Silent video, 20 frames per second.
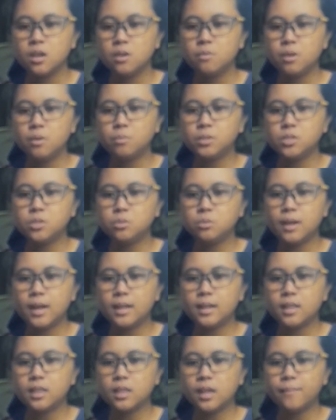We will do
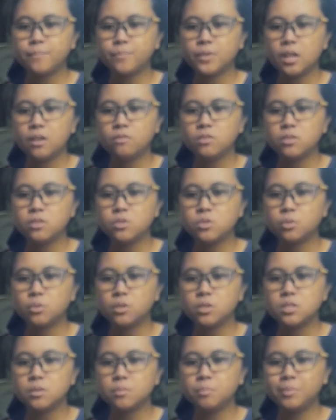anything, even the
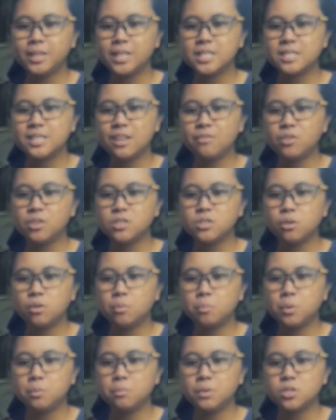chores. Please give us
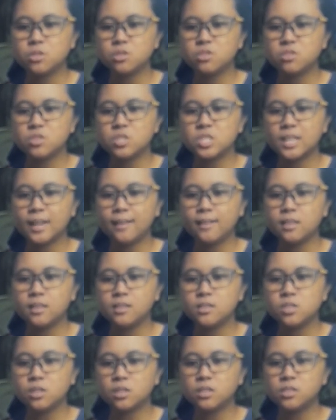your permission to stay in
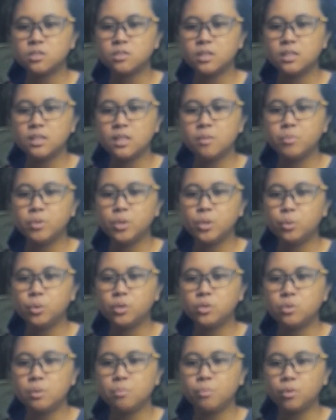this country, Demon
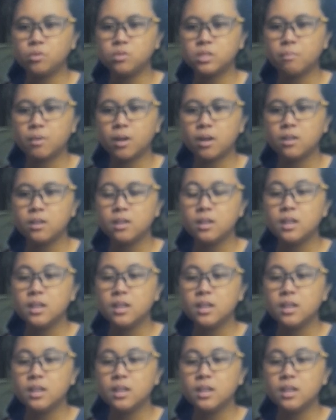Lord Rimuru-sama.